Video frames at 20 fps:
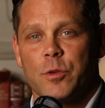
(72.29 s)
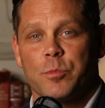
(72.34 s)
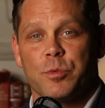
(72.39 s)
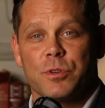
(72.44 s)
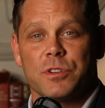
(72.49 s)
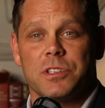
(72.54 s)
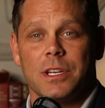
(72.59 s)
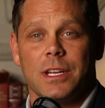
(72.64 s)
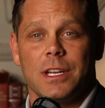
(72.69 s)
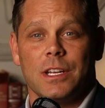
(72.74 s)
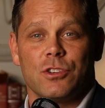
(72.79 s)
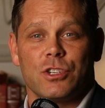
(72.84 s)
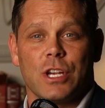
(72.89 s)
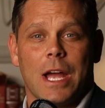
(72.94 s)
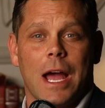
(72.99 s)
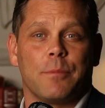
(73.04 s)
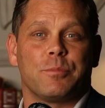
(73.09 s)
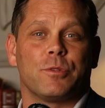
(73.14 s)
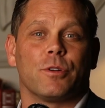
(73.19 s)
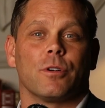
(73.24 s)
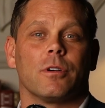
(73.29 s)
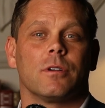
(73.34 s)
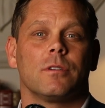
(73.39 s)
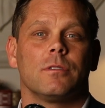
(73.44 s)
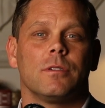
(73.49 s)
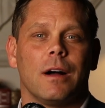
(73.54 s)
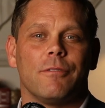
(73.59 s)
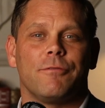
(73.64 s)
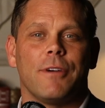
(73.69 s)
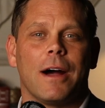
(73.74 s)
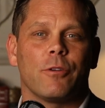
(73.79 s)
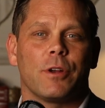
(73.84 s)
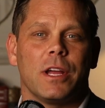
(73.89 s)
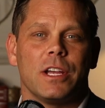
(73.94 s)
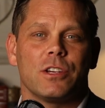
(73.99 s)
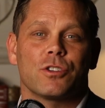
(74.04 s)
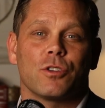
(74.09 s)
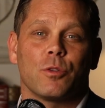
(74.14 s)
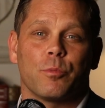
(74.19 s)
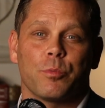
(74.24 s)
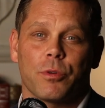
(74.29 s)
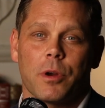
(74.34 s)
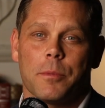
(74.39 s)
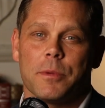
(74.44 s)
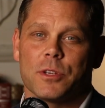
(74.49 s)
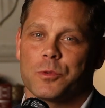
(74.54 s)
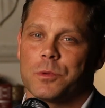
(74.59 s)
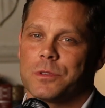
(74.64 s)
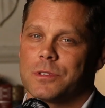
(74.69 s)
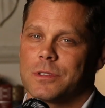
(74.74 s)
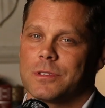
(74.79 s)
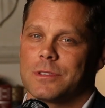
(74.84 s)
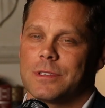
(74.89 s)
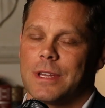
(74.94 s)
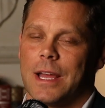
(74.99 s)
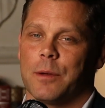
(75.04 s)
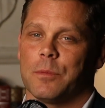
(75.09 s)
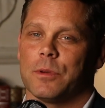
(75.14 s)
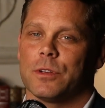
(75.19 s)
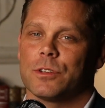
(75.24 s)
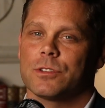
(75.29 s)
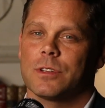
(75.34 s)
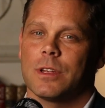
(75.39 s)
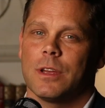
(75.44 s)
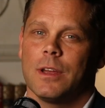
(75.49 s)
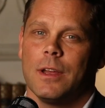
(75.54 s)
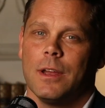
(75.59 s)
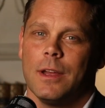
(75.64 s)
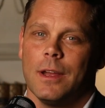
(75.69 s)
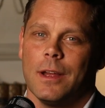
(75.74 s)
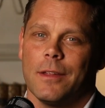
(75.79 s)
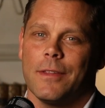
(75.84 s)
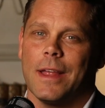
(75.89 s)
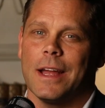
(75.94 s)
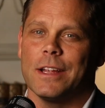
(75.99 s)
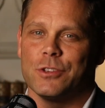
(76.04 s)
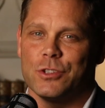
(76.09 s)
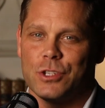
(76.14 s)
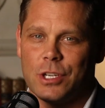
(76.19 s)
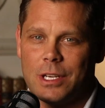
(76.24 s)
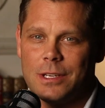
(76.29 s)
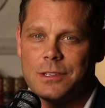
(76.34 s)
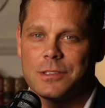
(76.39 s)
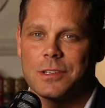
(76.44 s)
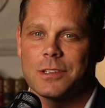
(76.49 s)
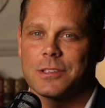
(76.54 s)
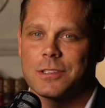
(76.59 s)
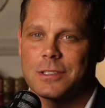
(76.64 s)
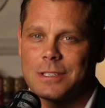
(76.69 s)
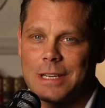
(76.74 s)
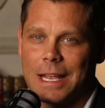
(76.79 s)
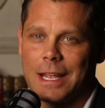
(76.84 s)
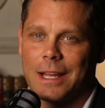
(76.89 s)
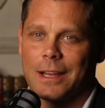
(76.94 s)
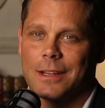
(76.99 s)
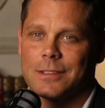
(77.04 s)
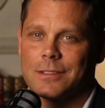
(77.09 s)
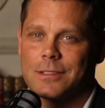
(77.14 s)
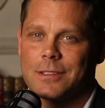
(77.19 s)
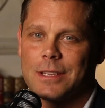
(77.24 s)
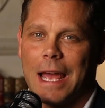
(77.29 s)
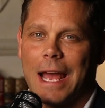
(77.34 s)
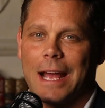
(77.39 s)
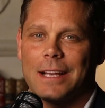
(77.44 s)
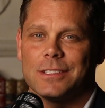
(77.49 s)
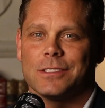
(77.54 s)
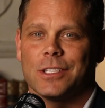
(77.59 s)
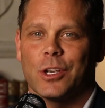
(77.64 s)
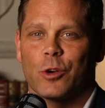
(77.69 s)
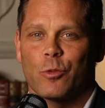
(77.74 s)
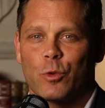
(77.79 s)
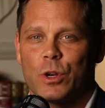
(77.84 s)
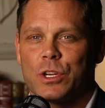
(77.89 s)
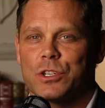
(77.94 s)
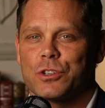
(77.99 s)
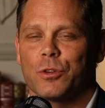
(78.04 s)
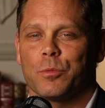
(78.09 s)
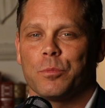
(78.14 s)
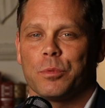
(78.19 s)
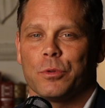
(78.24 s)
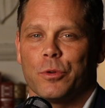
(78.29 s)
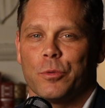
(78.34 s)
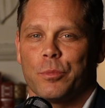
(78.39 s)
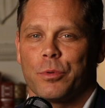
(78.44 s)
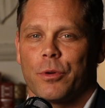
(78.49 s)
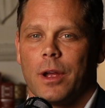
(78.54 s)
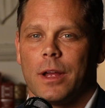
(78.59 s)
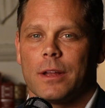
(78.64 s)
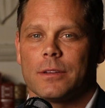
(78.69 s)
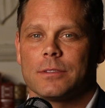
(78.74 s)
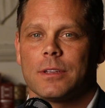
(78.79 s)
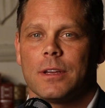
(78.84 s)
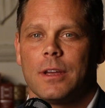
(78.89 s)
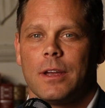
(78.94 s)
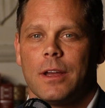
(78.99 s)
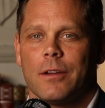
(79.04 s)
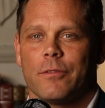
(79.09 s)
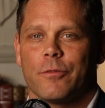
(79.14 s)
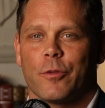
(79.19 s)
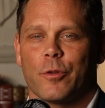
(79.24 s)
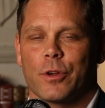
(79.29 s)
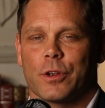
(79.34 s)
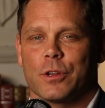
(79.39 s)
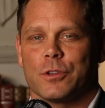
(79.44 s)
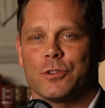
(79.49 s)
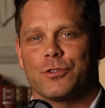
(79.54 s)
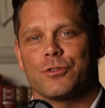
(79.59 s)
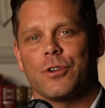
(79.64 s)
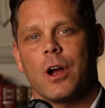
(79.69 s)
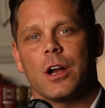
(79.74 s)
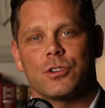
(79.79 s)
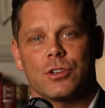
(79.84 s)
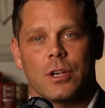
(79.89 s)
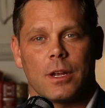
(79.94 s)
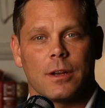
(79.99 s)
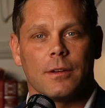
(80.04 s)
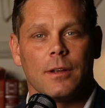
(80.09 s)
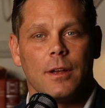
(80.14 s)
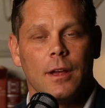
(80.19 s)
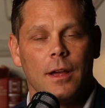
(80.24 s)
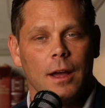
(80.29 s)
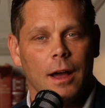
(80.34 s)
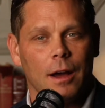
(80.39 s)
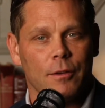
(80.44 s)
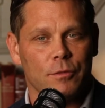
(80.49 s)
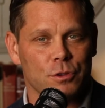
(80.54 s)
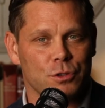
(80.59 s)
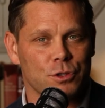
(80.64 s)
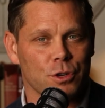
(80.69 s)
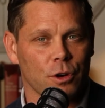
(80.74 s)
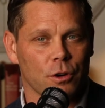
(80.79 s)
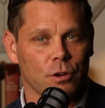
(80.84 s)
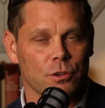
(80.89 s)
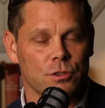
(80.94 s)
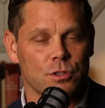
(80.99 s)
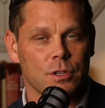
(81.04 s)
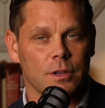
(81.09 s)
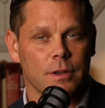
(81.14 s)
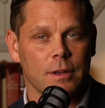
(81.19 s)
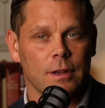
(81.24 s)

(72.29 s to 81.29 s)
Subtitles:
preceding chapter, a foundational premise was established that Jesus stands as the original blueprint for the construction of the church.